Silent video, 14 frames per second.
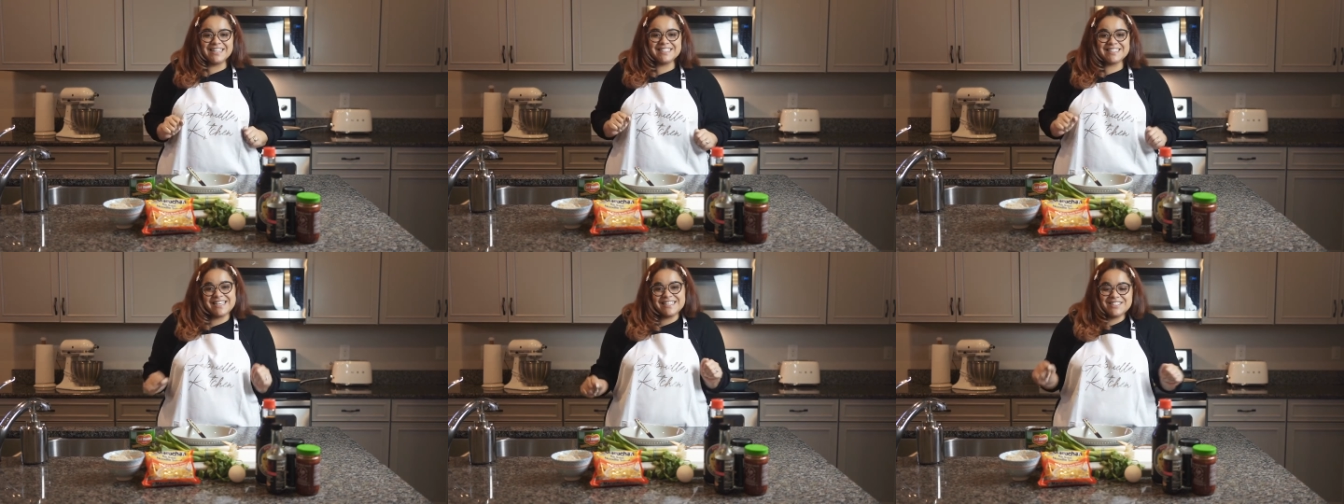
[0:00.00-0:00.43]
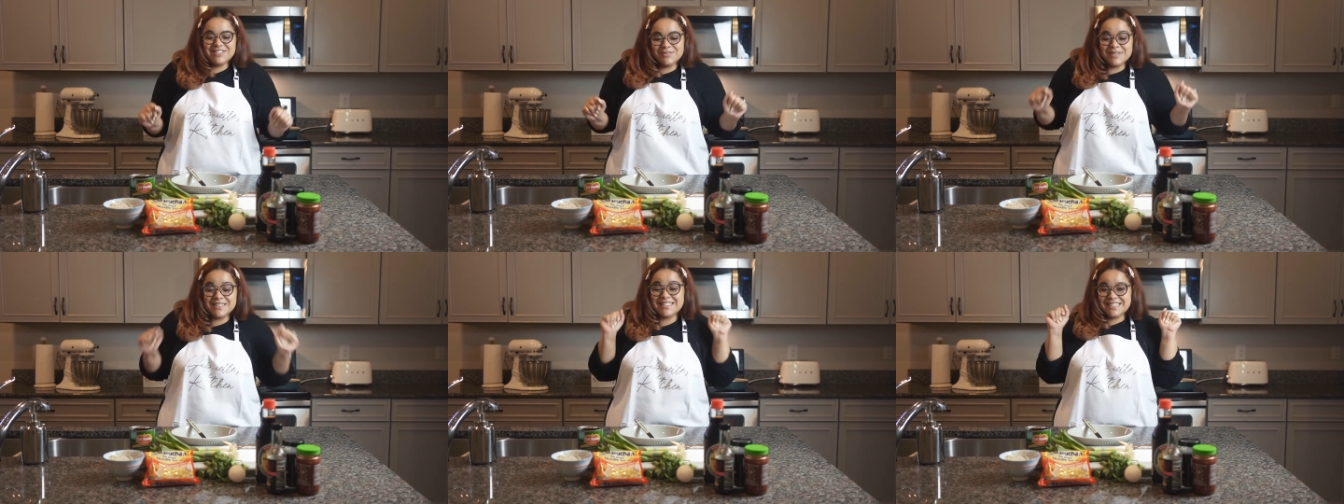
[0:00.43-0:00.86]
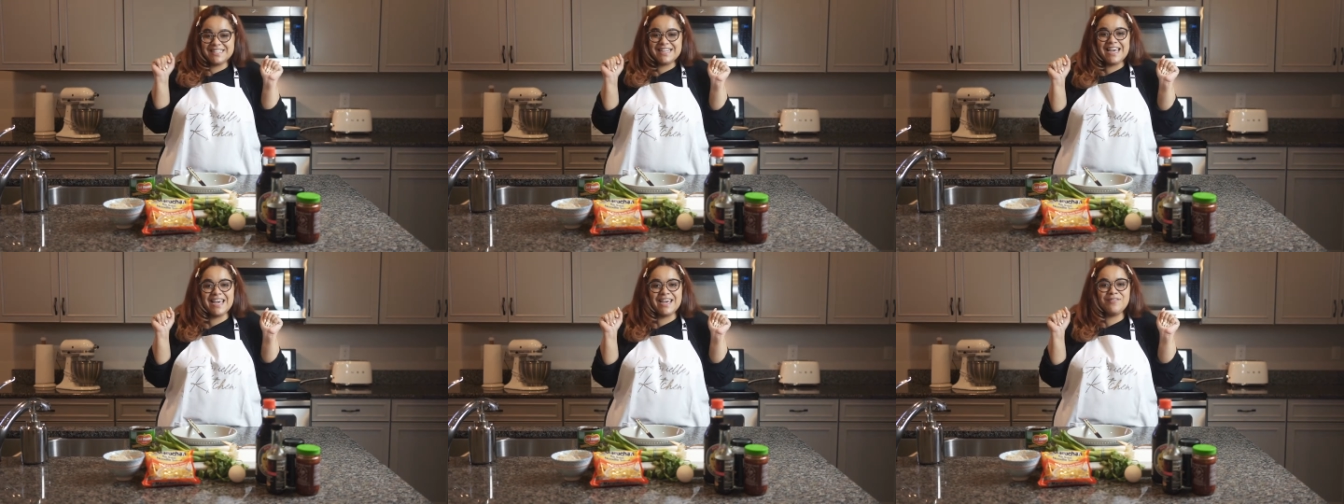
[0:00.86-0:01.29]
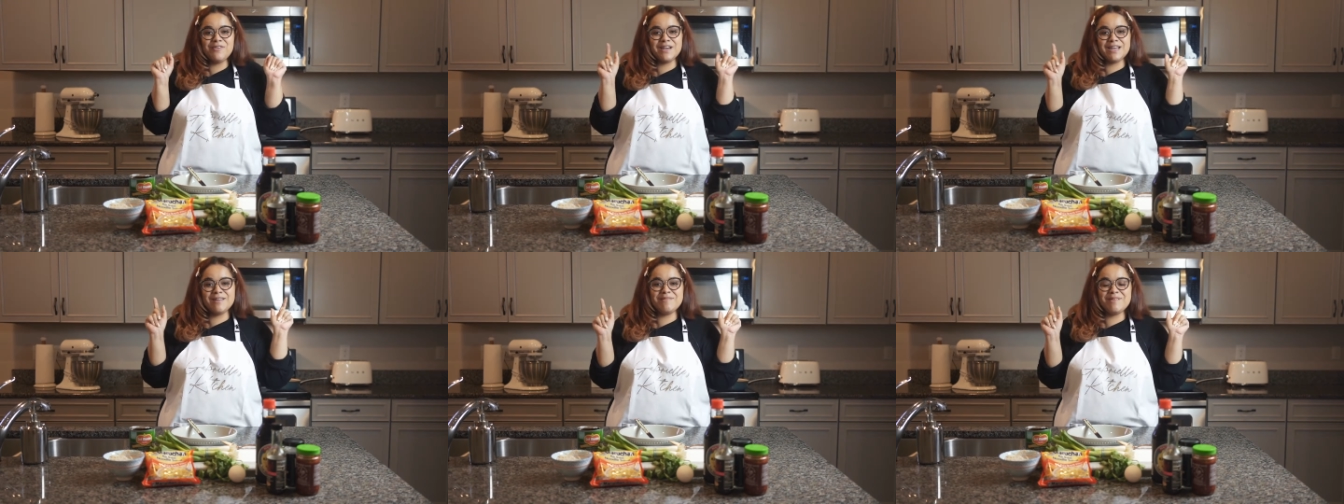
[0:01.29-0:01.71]
Let's get to it. Today
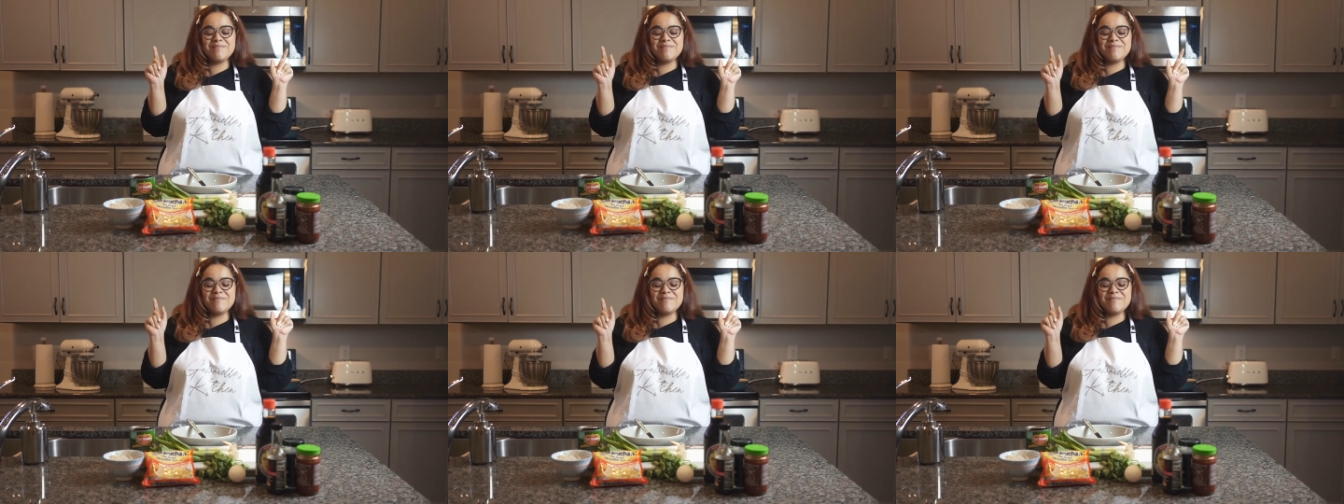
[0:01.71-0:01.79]
we're going to be